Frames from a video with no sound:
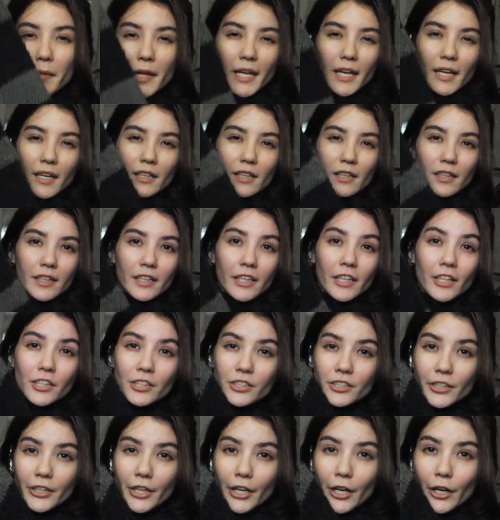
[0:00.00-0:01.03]
made
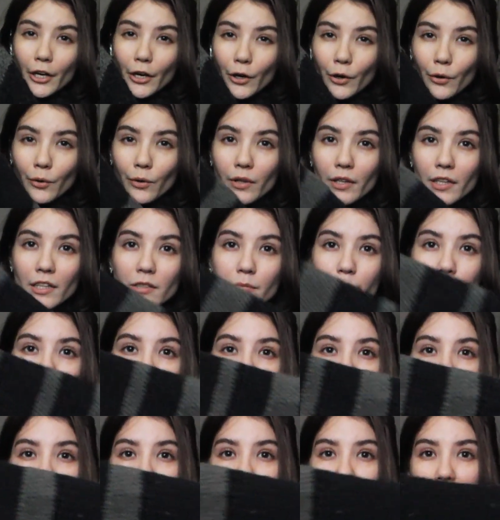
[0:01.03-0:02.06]
years ago. These are my
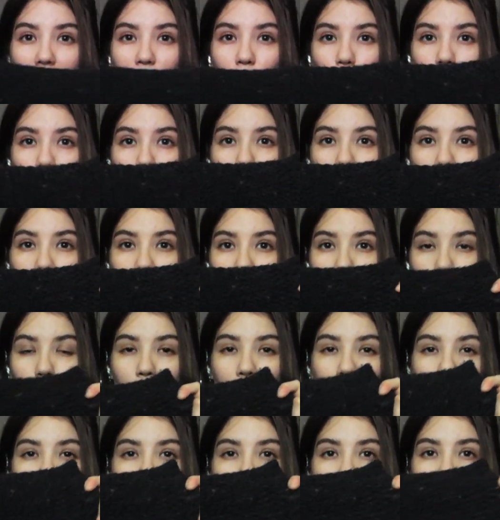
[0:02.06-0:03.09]
first leg warmers. I
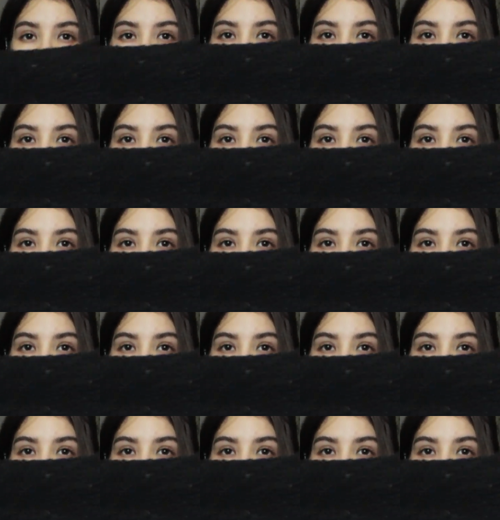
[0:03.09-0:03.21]
wanted to make